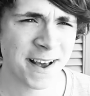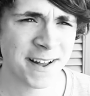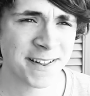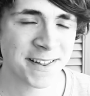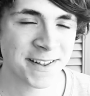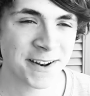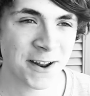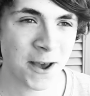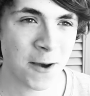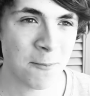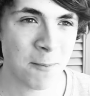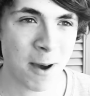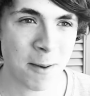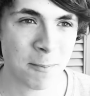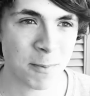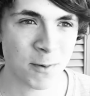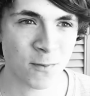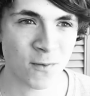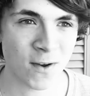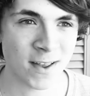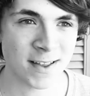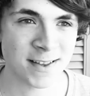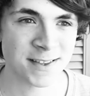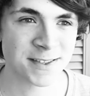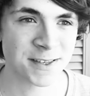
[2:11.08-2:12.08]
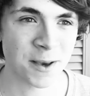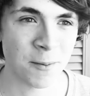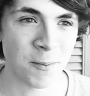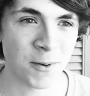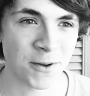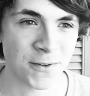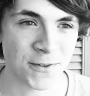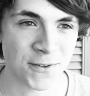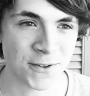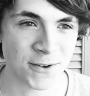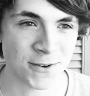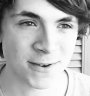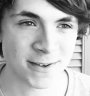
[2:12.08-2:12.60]
I don't know, I might befriend
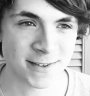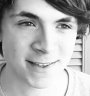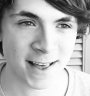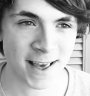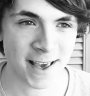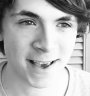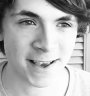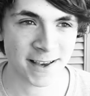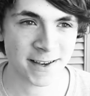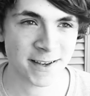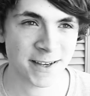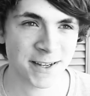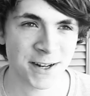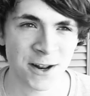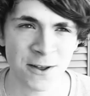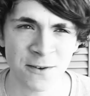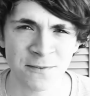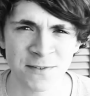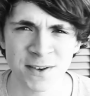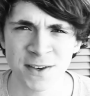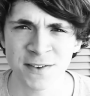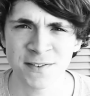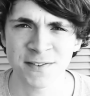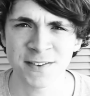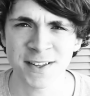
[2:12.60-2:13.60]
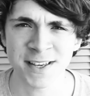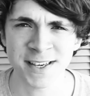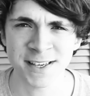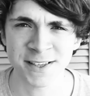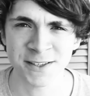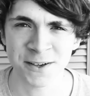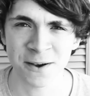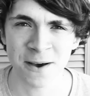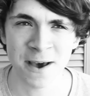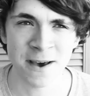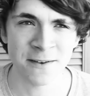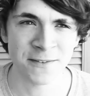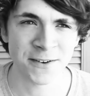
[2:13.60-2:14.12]
someone who's, like, in her
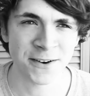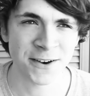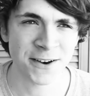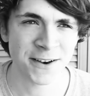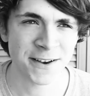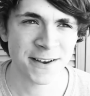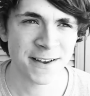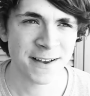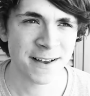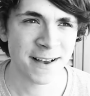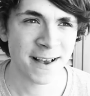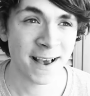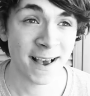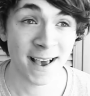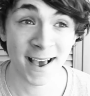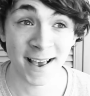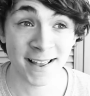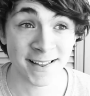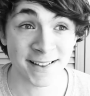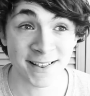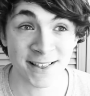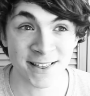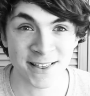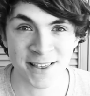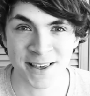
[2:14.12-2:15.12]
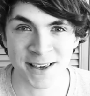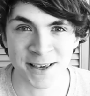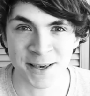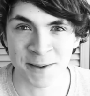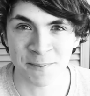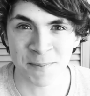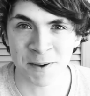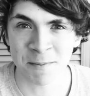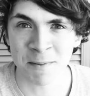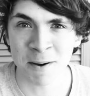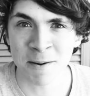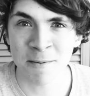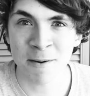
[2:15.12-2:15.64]
50s or whatever, and she
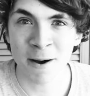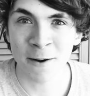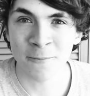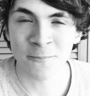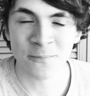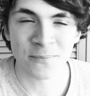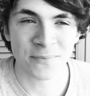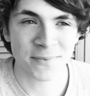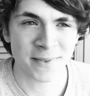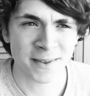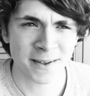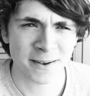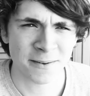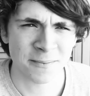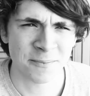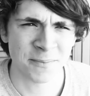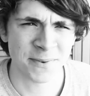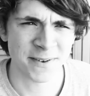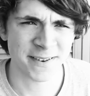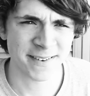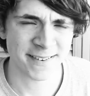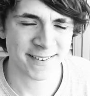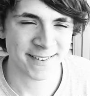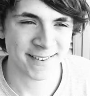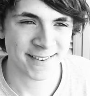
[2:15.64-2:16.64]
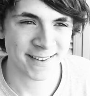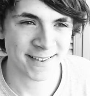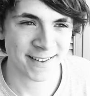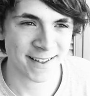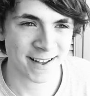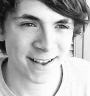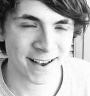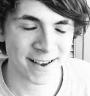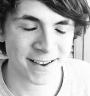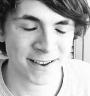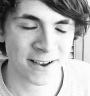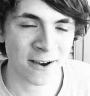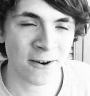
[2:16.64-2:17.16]
could be my mum. But
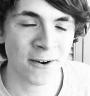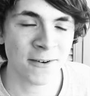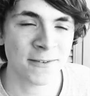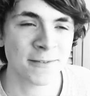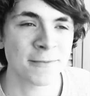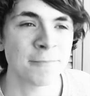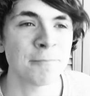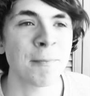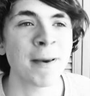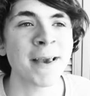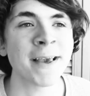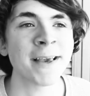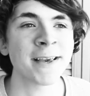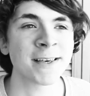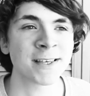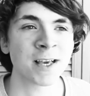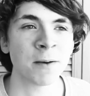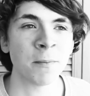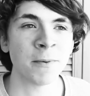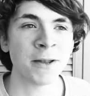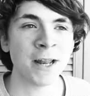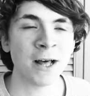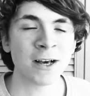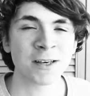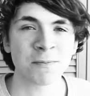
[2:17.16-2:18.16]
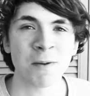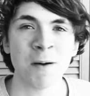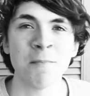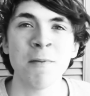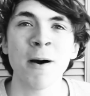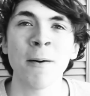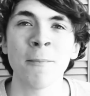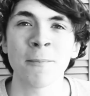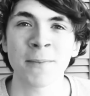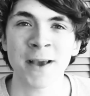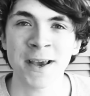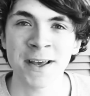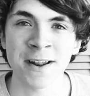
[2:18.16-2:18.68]
I can't make someone else my
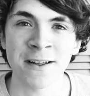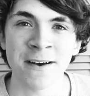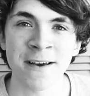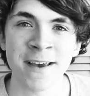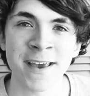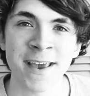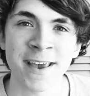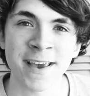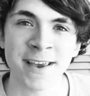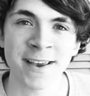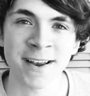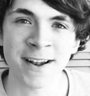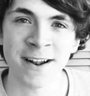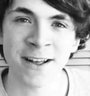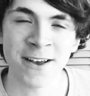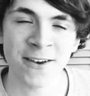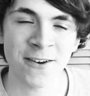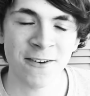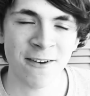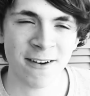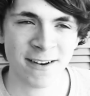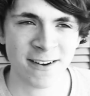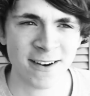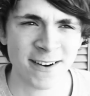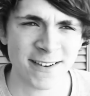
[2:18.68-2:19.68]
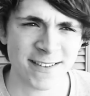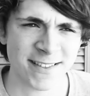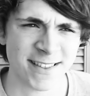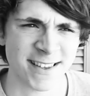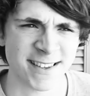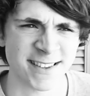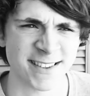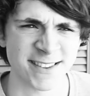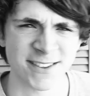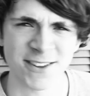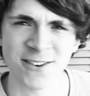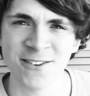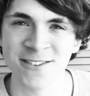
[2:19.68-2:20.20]
mum, can I? You know, I can't
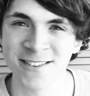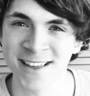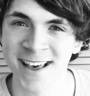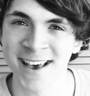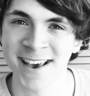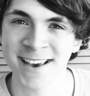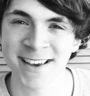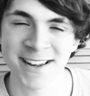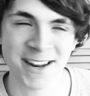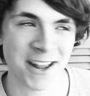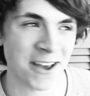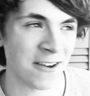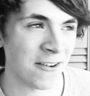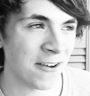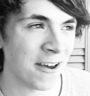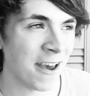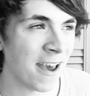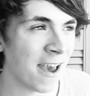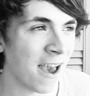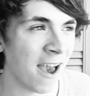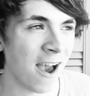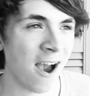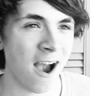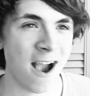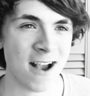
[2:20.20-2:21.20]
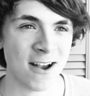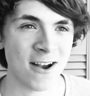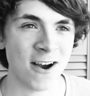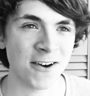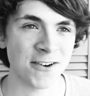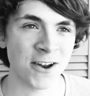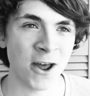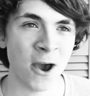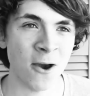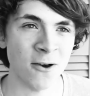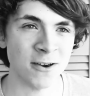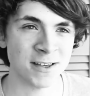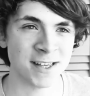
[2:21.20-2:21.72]
just do that, you know. I
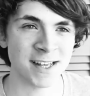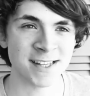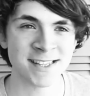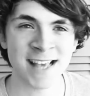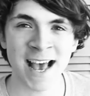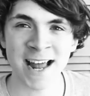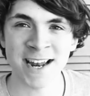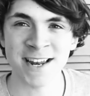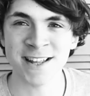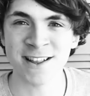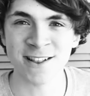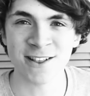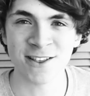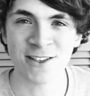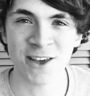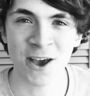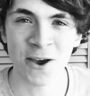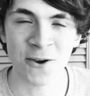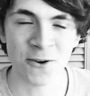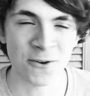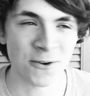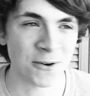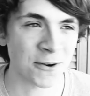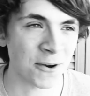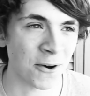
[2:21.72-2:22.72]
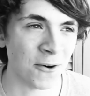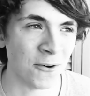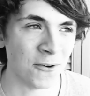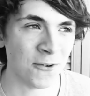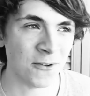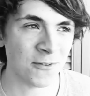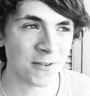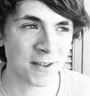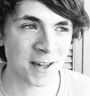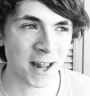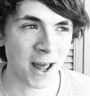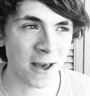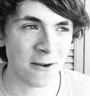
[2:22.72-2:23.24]
can't host a talent show
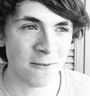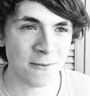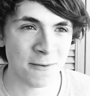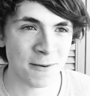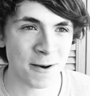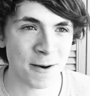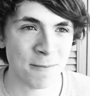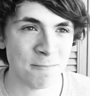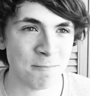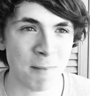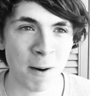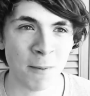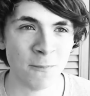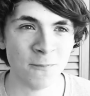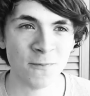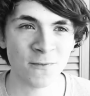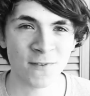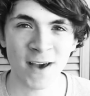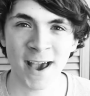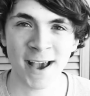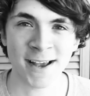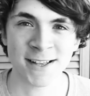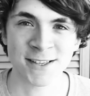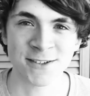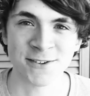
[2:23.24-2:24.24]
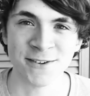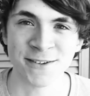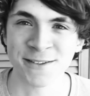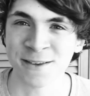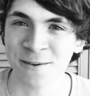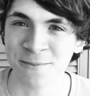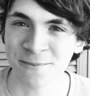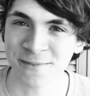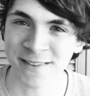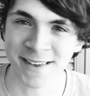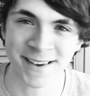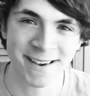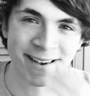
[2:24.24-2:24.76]
called, you know, Mum Factor or
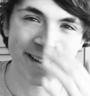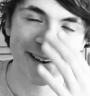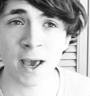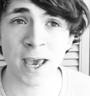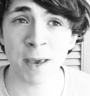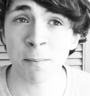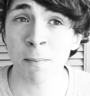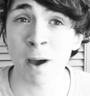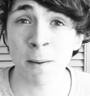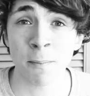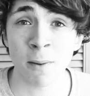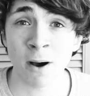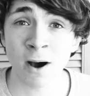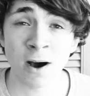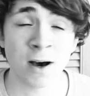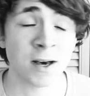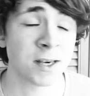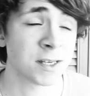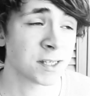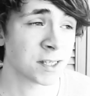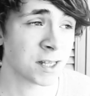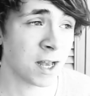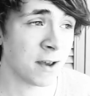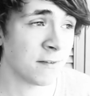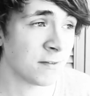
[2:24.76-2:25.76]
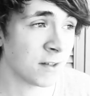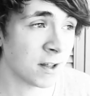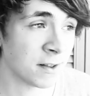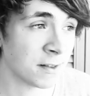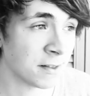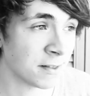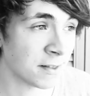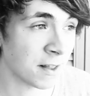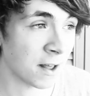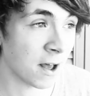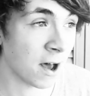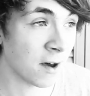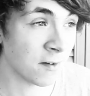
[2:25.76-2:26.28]
something. In my past, I've
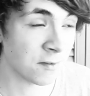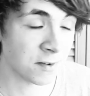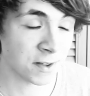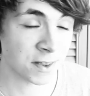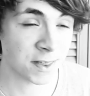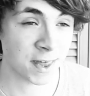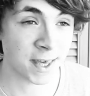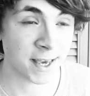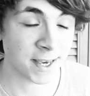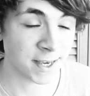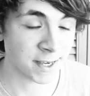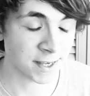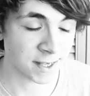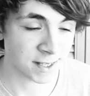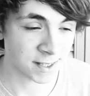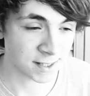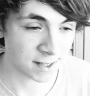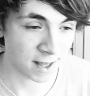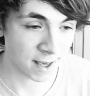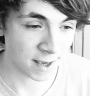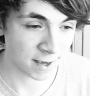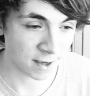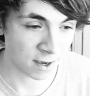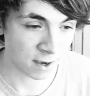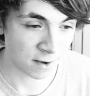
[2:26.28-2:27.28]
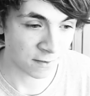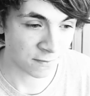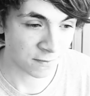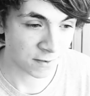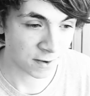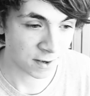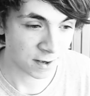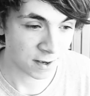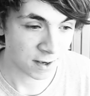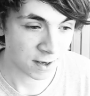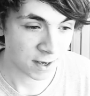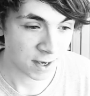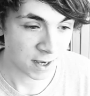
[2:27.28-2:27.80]
done other things, like I've
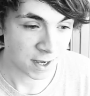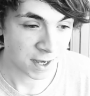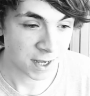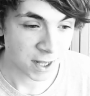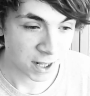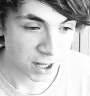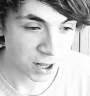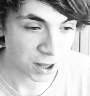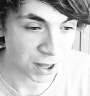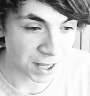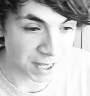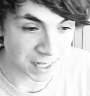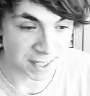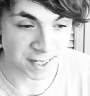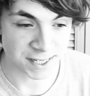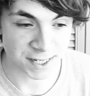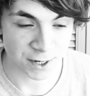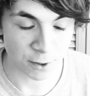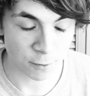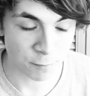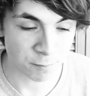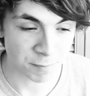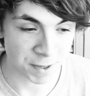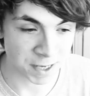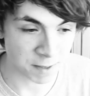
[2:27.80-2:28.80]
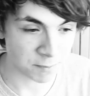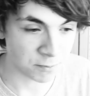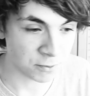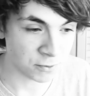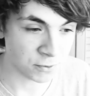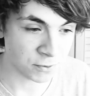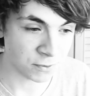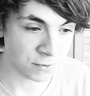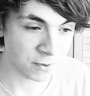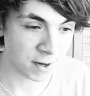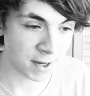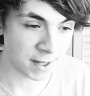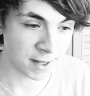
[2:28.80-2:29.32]
cheated on
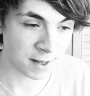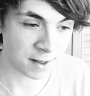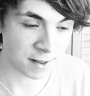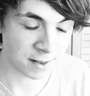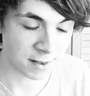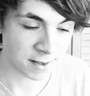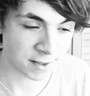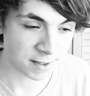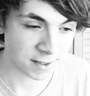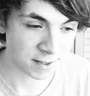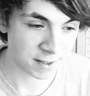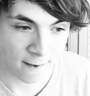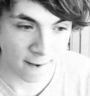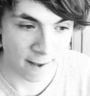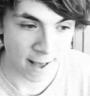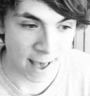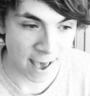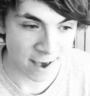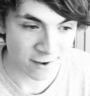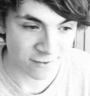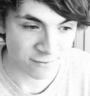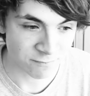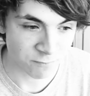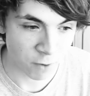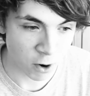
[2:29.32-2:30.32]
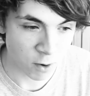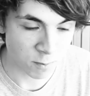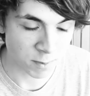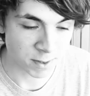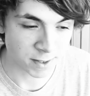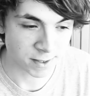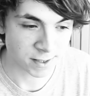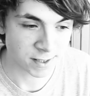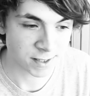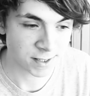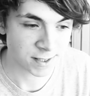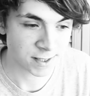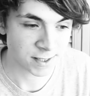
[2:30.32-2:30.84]
people, and I have
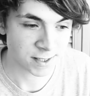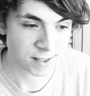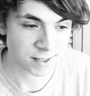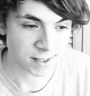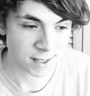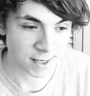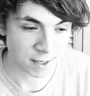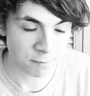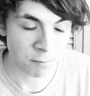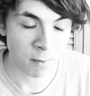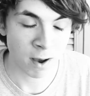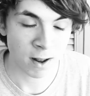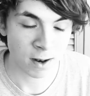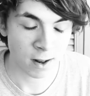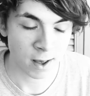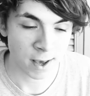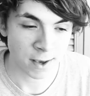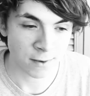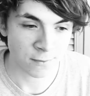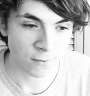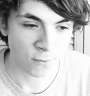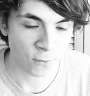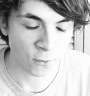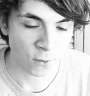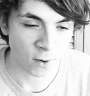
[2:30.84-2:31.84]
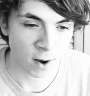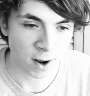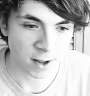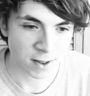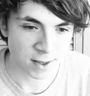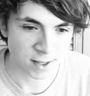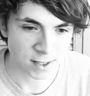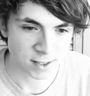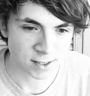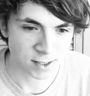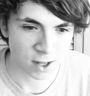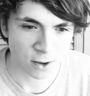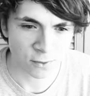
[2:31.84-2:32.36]
moments in my life where I
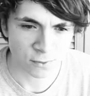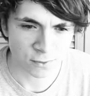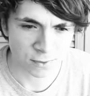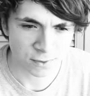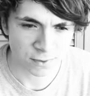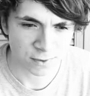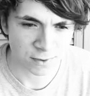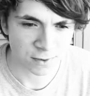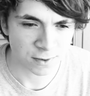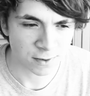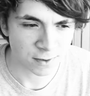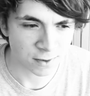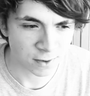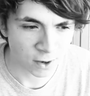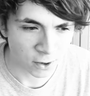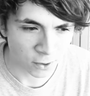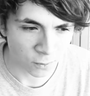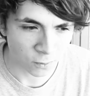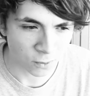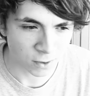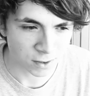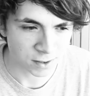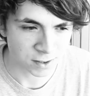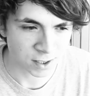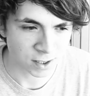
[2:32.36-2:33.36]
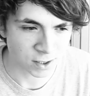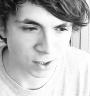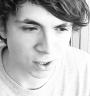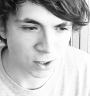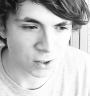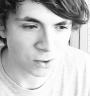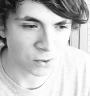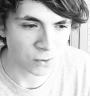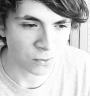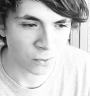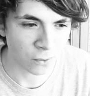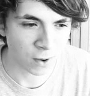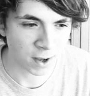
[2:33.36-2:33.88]
just don't know what to
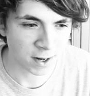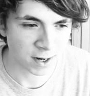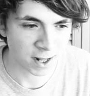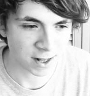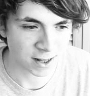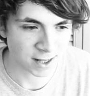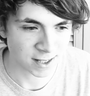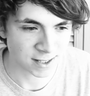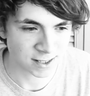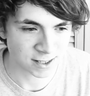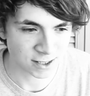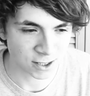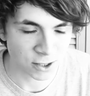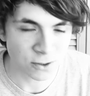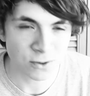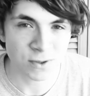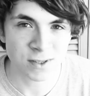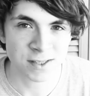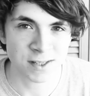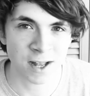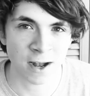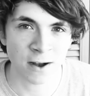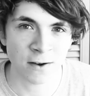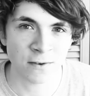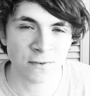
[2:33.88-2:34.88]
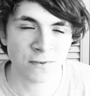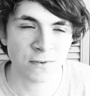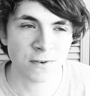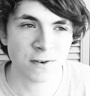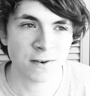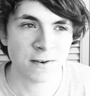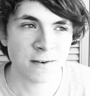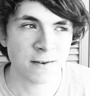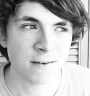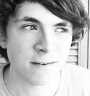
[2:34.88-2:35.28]
do, and I just do stuff,